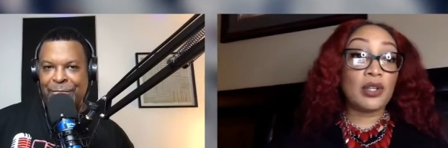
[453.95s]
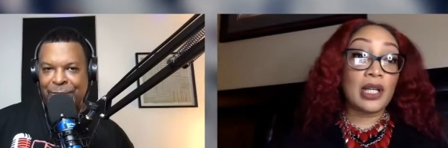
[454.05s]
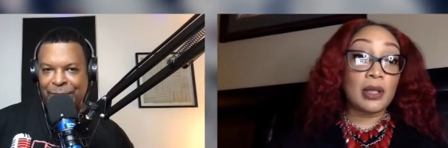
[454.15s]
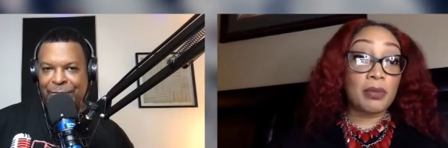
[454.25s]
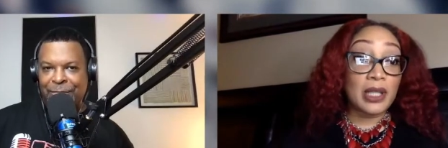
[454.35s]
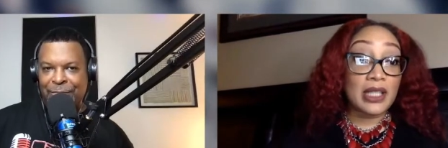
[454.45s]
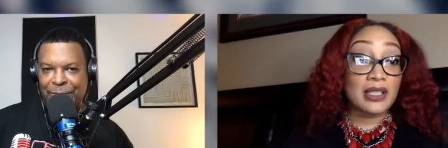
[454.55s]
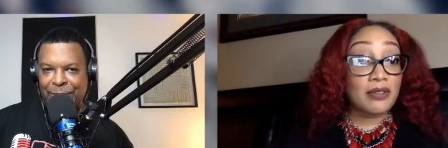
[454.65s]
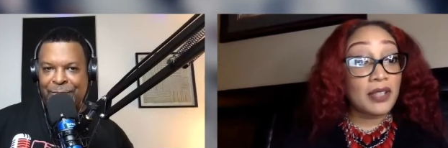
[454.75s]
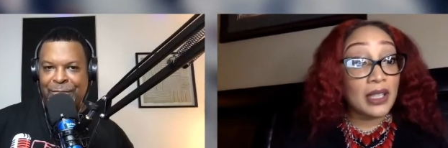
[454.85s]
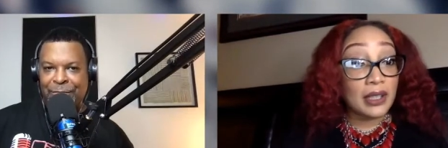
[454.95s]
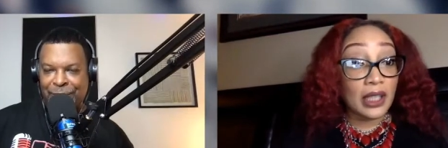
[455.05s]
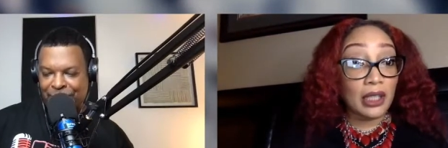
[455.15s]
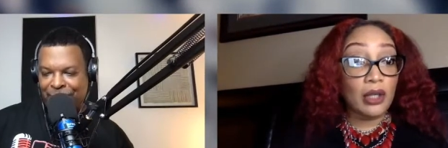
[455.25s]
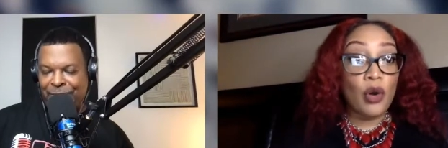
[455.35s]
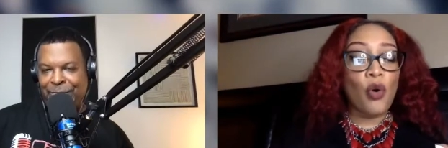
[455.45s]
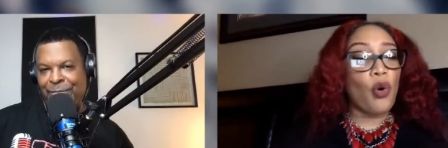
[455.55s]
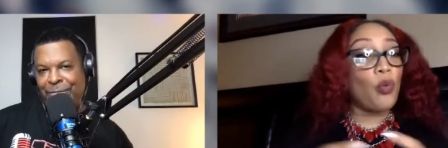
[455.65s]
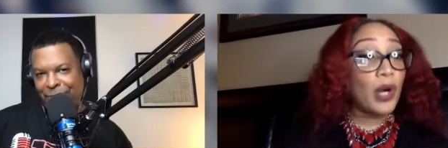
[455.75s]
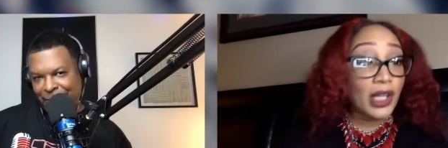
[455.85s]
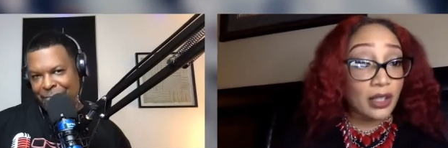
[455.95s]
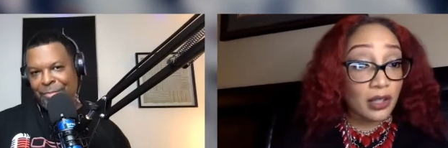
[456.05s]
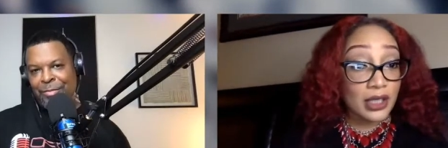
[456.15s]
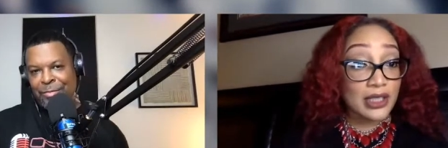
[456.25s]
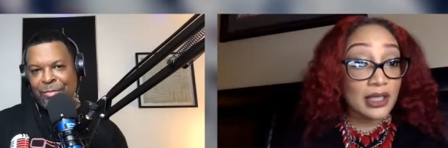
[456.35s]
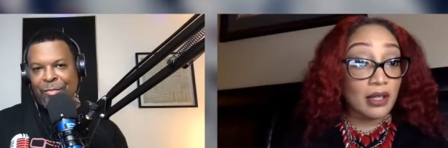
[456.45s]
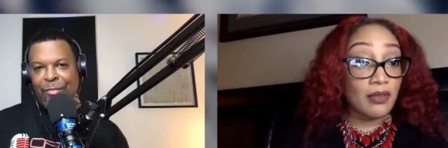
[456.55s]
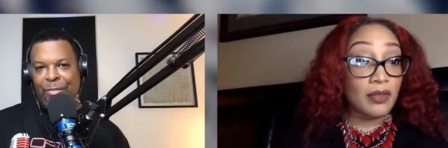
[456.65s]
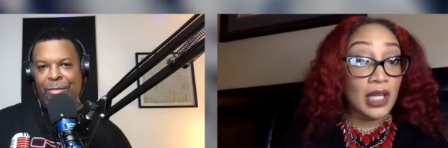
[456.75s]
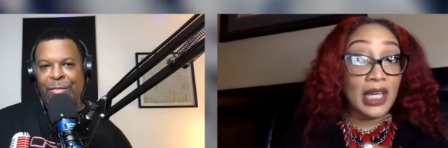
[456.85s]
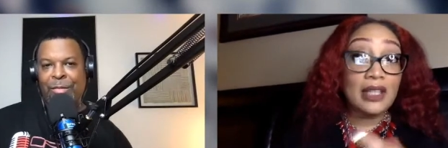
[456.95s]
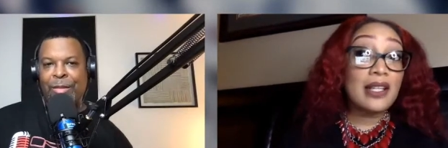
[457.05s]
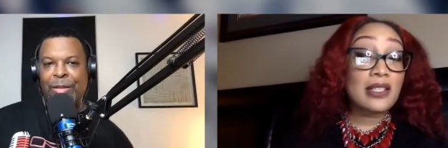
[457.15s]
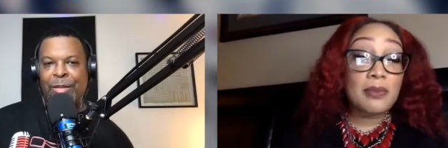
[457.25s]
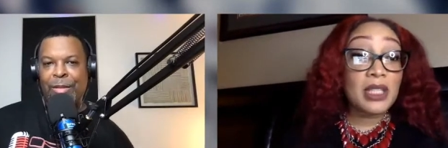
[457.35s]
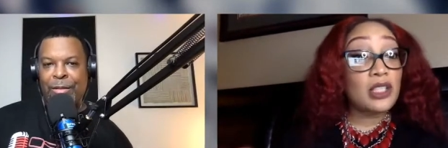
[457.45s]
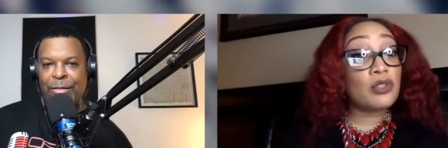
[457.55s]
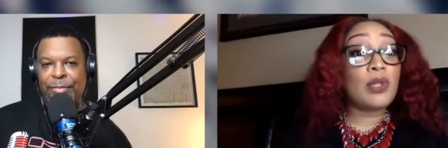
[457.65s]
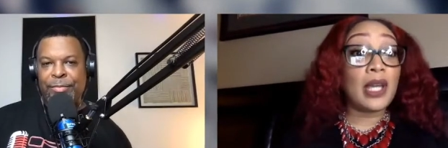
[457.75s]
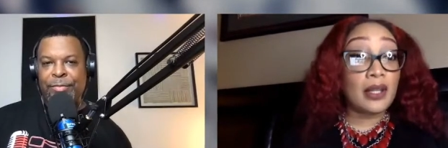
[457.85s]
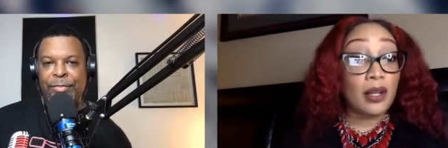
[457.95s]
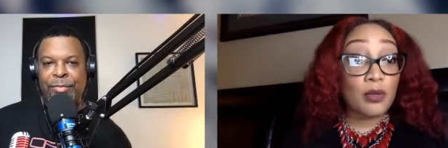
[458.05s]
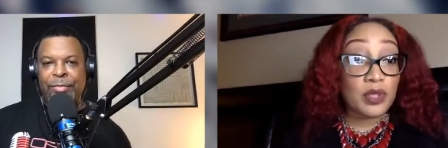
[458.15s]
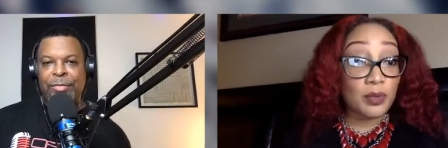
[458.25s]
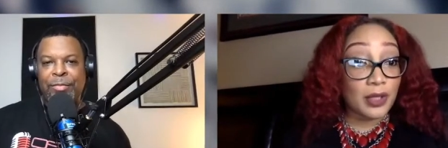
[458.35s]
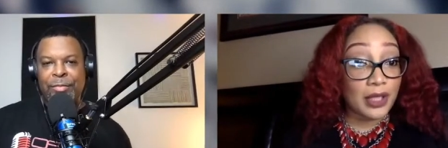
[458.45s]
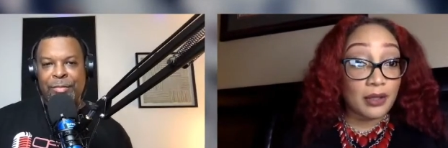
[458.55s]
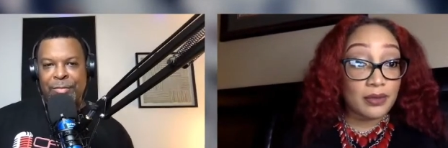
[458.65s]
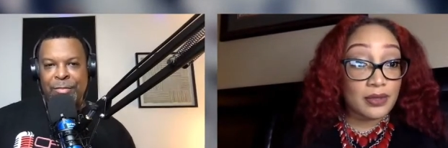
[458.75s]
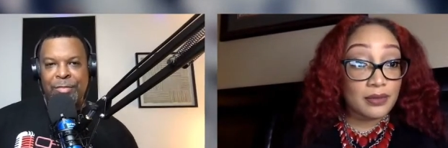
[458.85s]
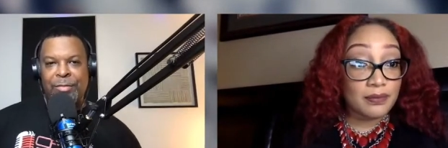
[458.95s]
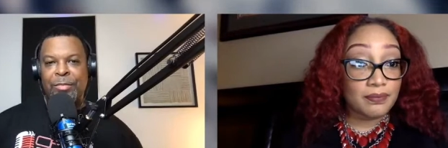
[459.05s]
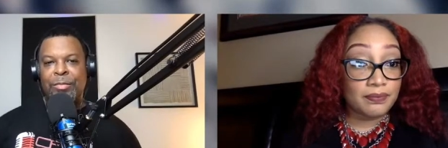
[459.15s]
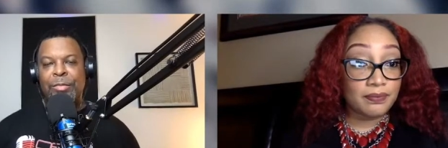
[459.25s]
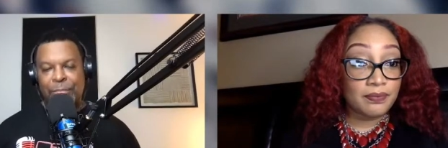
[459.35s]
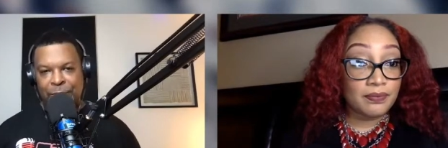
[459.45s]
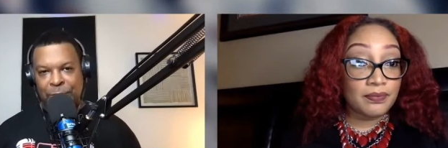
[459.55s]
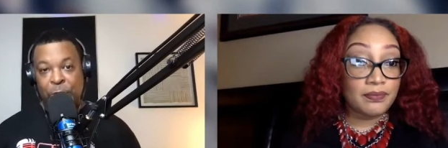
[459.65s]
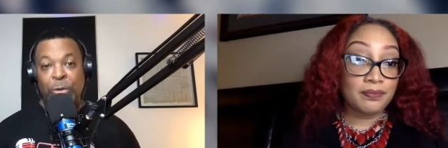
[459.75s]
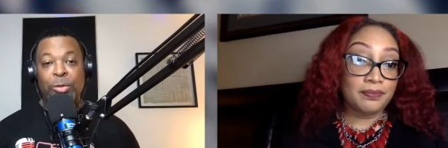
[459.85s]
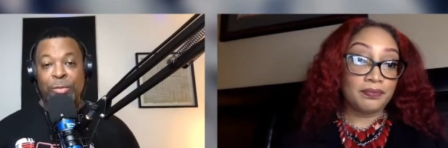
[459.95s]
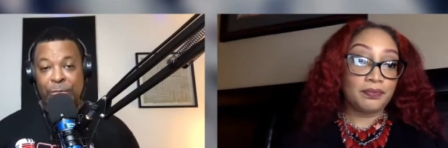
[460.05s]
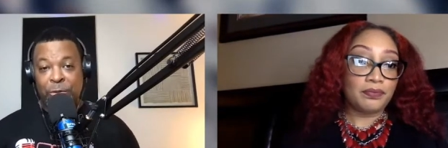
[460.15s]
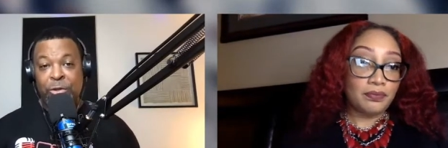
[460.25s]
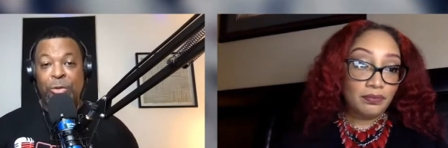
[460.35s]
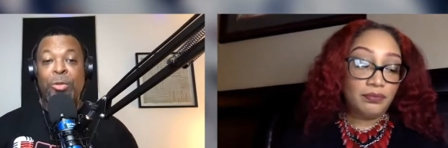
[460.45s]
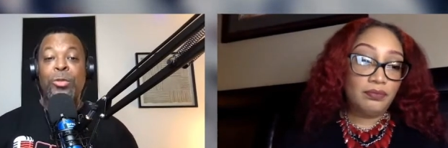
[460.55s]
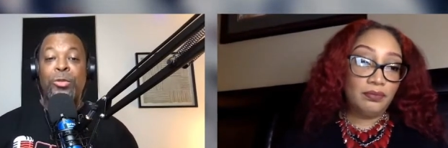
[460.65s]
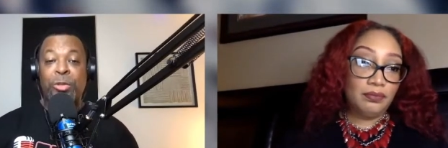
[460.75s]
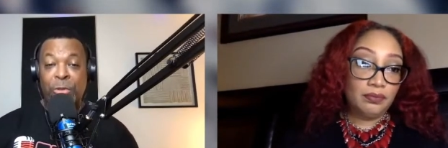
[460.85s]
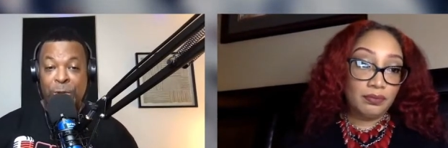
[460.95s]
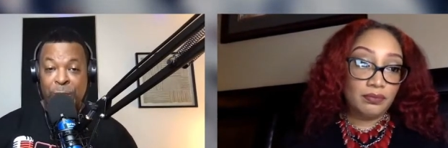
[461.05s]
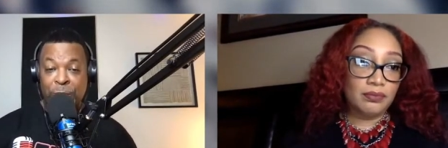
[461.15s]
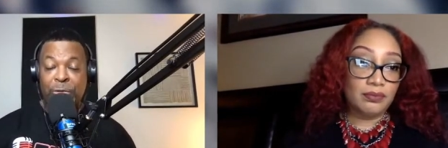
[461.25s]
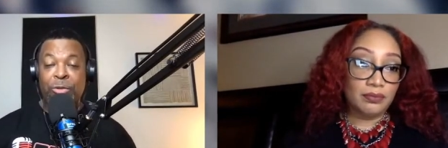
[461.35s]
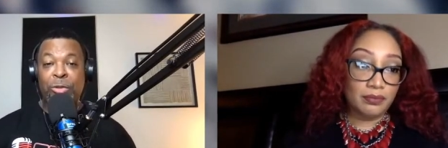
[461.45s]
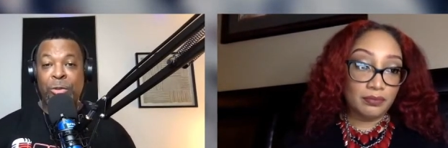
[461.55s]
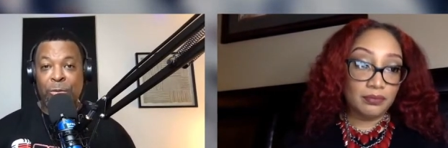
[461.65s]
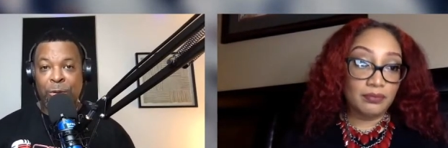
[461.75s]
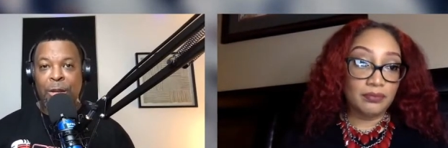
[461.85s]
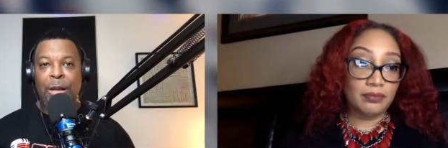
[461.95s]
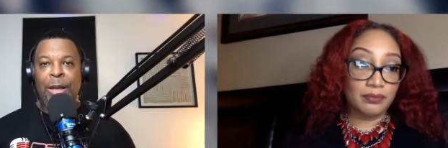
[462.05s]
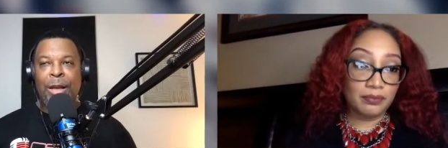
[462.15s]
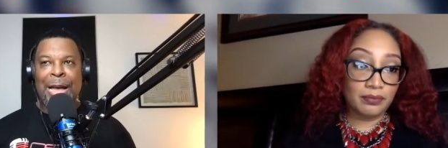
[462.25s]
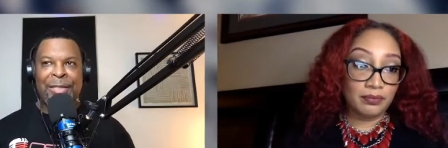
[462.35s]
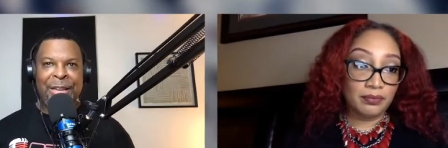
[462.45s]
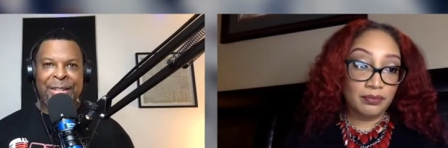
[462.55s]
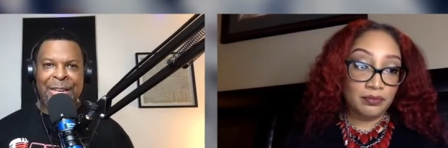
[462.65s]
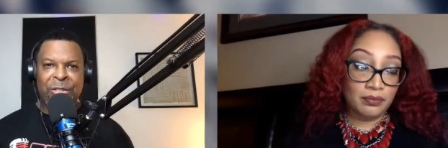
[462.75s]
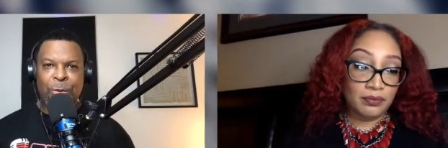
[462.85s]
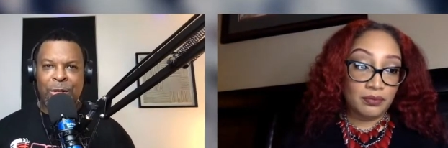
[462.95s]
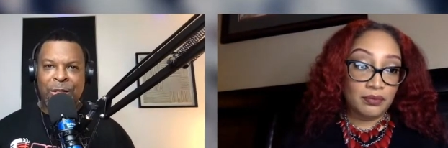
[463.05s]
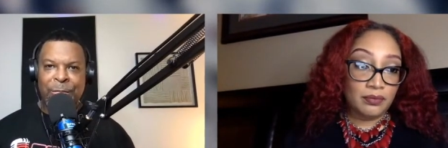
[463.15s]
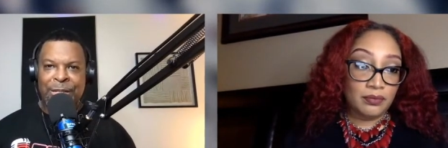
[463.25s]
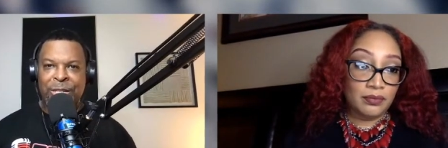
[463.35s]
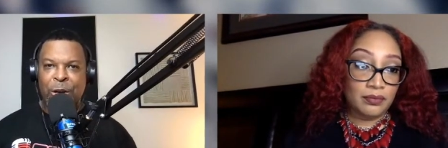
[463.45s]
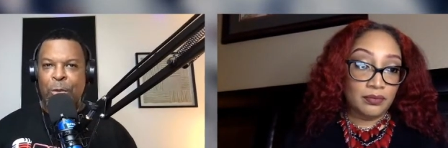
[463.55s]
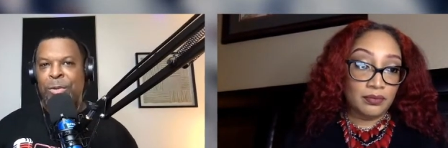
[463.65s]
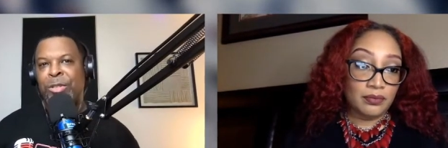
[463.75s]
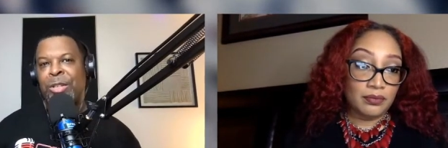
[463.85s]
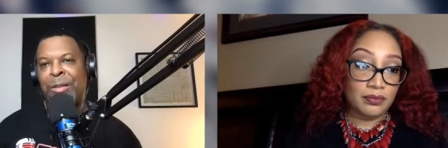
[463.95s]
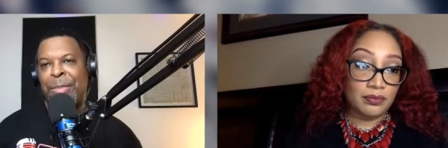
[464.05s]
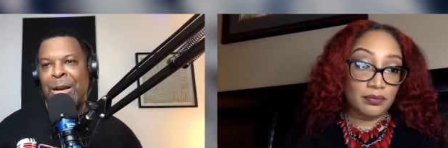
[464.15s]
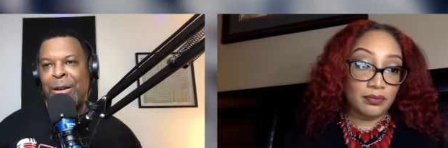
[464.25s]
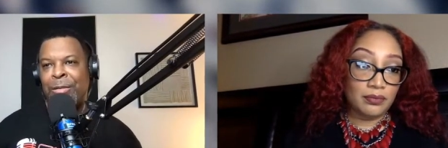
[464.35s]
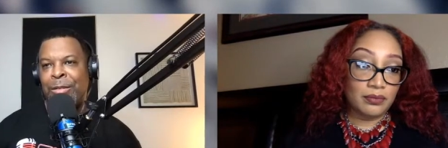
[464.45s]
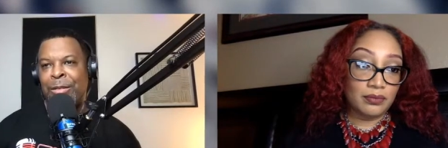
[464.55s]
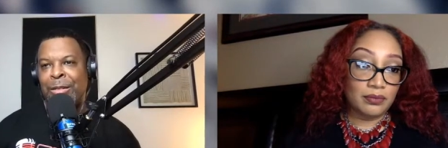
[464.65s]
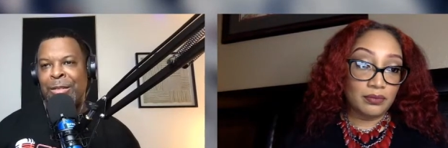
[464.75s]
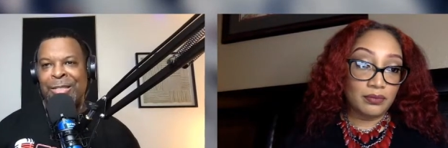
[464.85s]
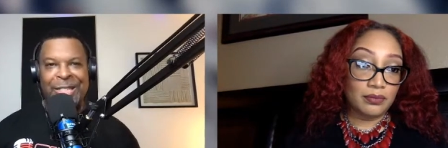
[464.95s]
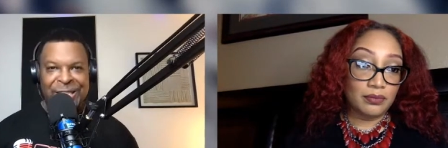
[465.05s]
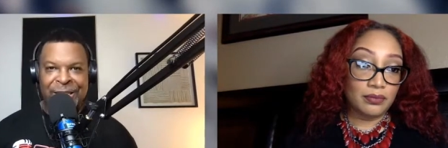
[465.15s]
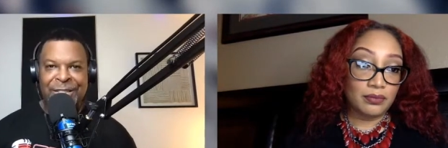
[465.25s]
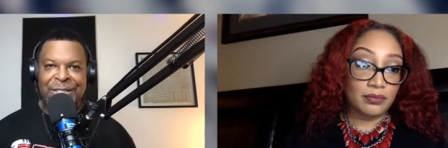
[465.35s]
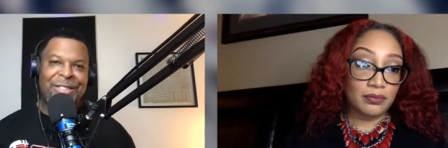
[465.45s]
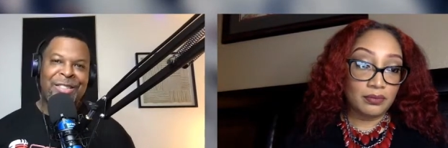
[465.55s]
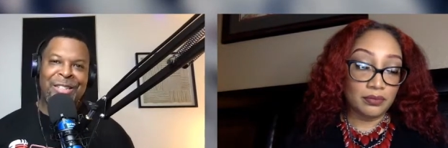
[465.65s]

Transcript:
Speaker 1: you're in a place of healing or working on yourself, it doesn't mean that you can't help someone else.
Speaker 2: True, true, true, true. I think that's one of the misnomers about assistance